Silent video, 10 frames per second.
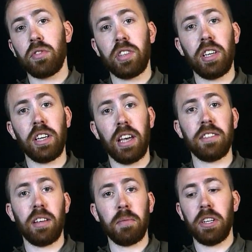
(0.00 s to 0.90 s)
seeing
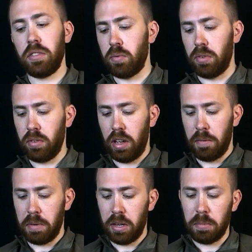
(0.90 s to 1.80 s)
as I'm in Israel,
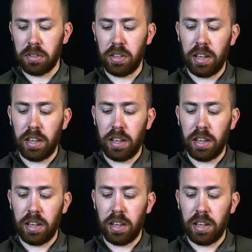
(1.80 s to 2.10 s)
I've been able to